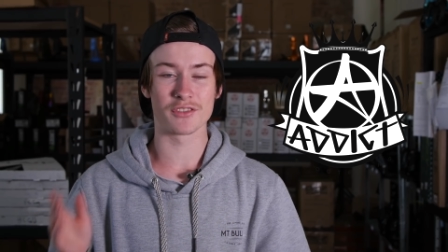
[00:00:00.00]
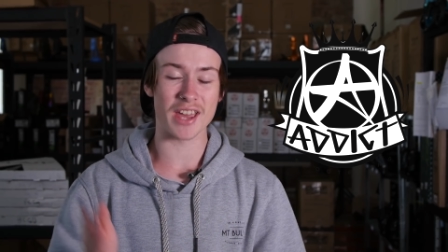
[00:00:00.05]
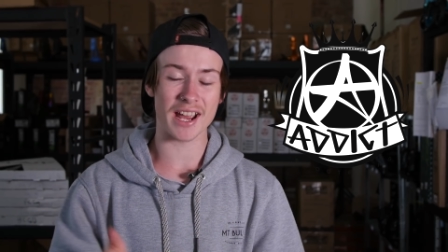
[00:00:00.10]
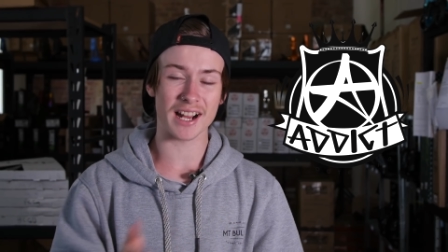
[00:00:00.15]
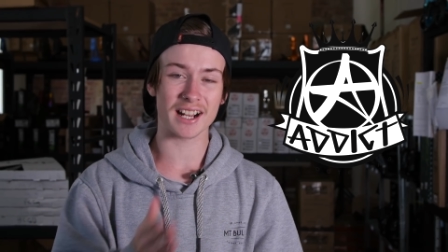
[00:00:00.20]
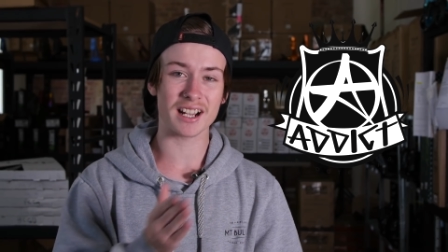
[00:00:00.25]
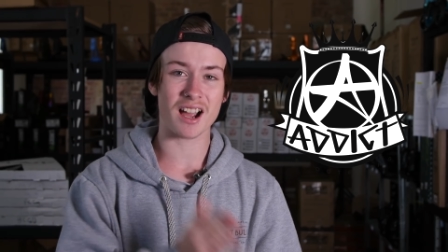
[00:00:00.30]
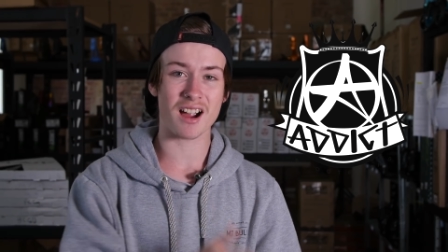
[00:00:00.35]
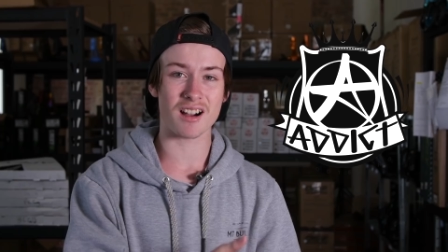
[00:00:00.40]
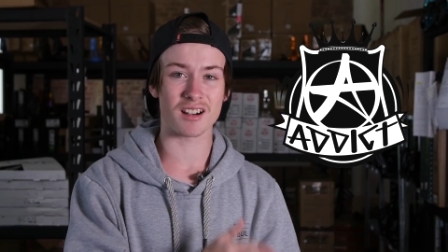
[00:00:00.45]

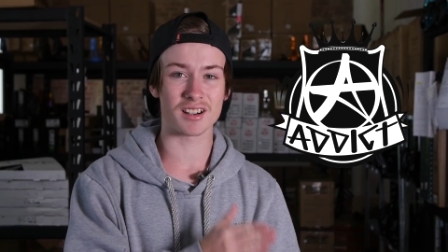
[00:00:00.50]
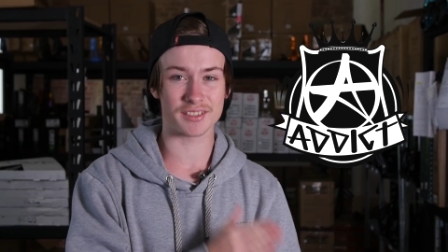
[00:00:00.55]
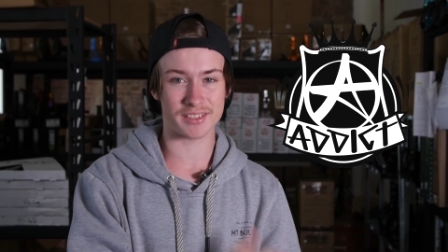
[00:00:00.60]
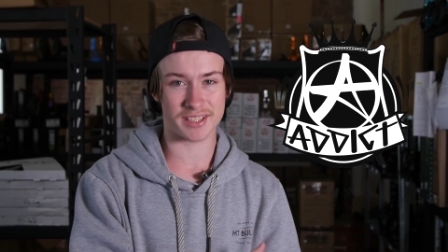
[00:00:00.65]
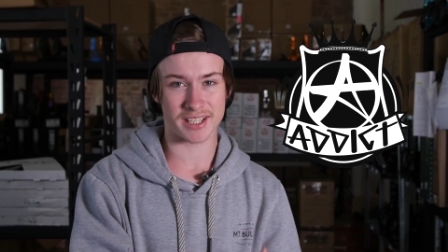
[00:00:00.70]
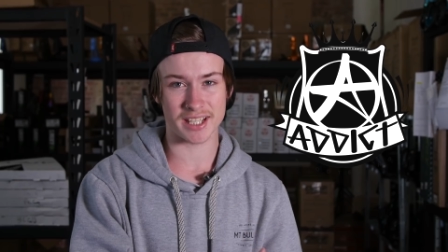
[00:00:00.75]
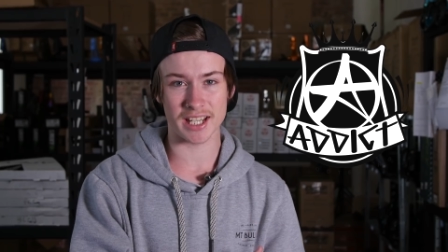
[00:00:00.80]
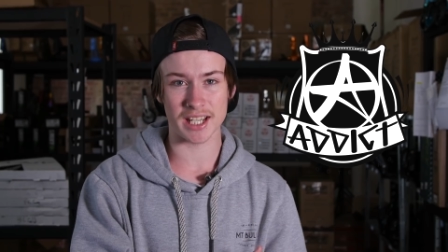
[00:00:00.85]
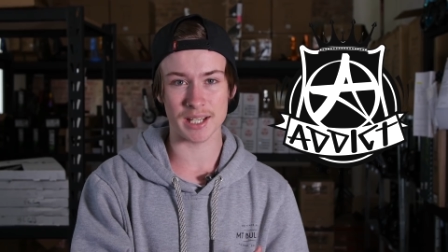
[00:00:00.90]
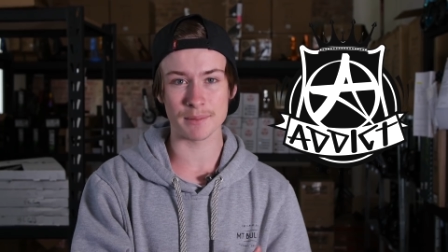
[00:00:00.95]
then current
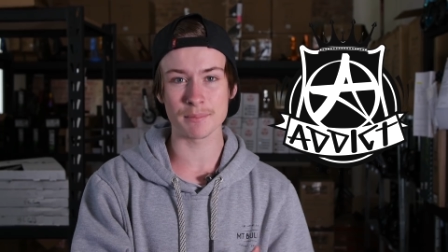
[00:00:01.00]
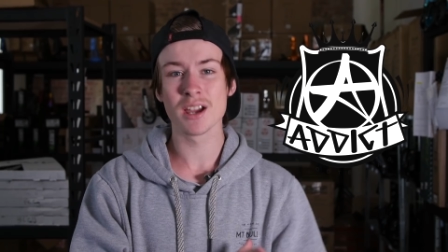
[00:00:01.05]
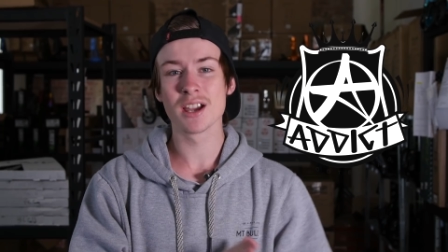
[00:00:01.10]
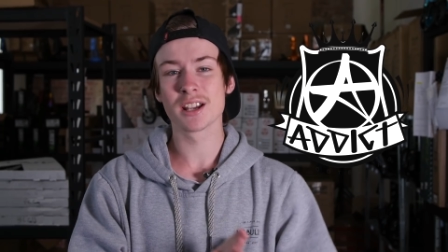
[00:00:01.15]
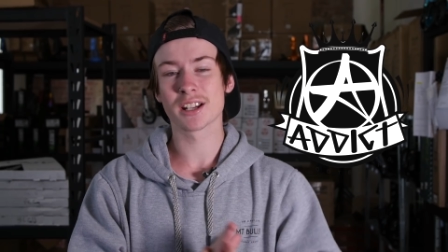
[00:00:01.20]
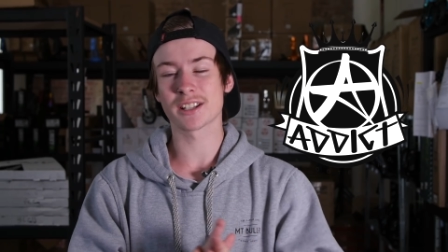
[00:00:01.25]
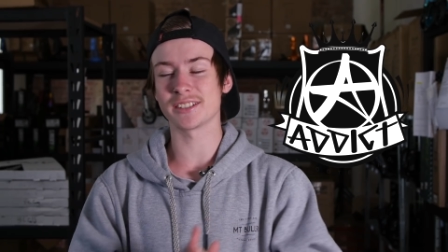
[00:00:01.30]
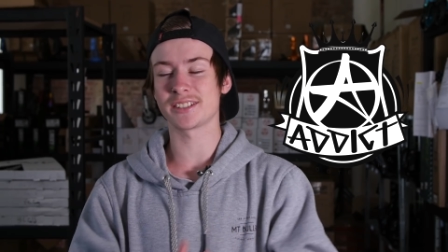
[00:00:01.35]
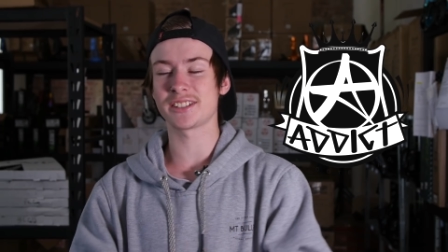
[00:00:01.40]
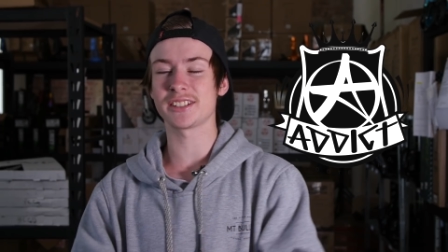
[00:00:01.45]
team,
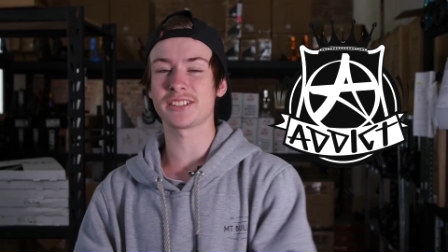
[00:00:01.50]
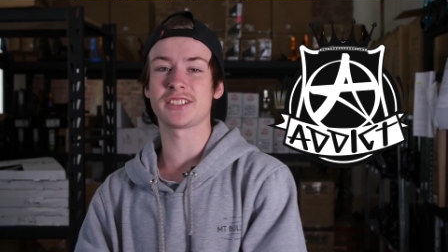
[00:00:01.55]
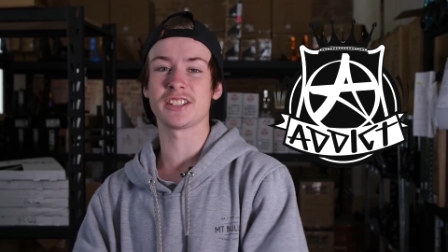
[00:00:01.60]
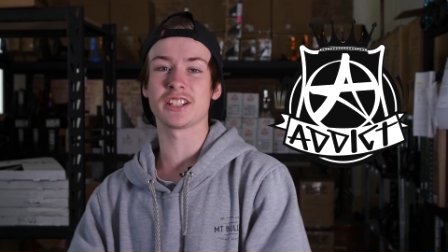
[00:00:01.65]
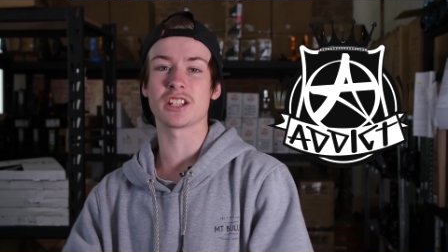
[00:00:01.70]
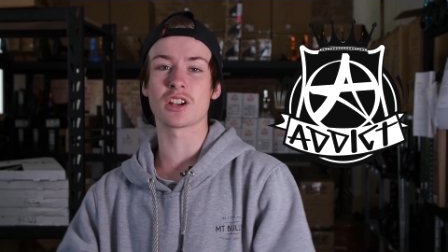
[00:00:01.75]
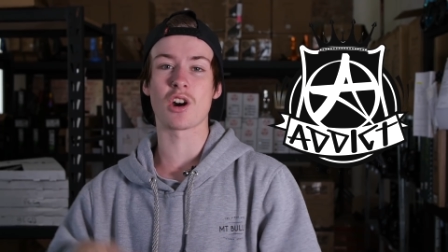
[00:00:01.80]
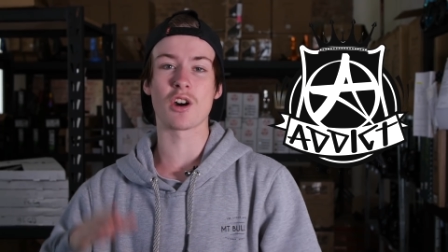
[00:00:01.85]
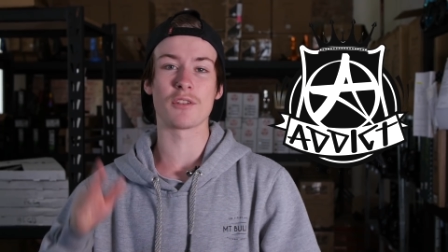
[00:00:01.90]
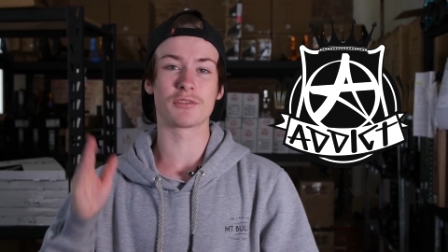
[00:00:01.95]

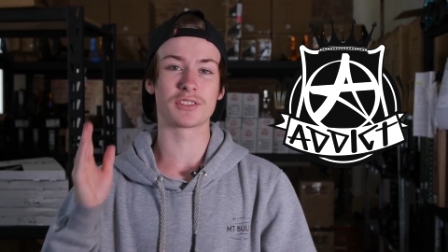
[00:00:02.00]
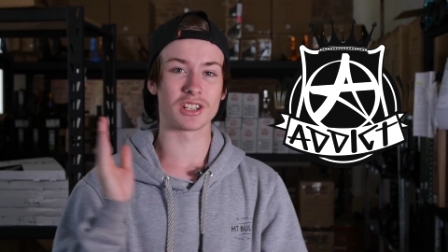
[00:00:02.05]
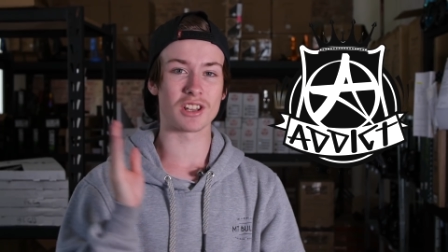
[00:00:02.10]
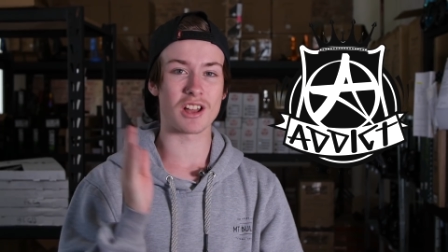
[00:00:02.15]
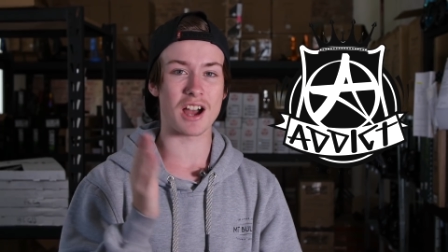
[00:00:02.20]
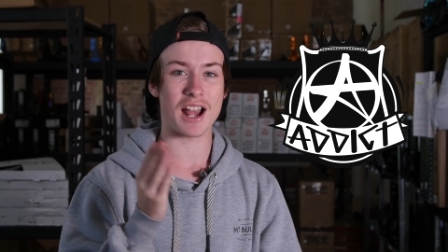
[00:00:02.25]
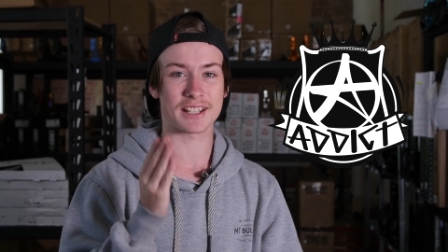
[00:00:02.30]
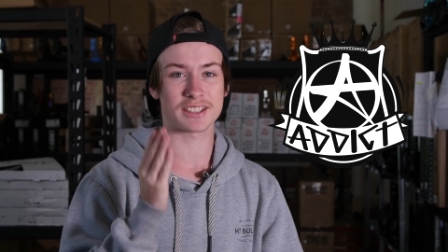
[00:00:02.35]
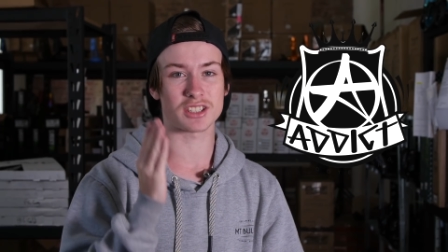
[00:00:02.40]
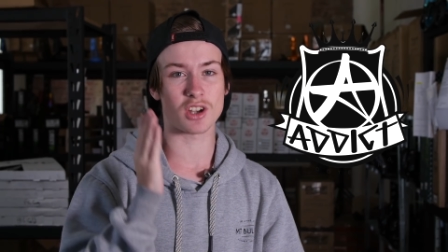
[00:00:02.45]
consisting of the
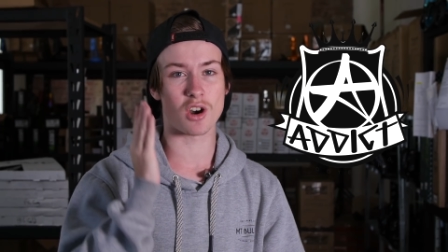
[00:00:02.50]
likes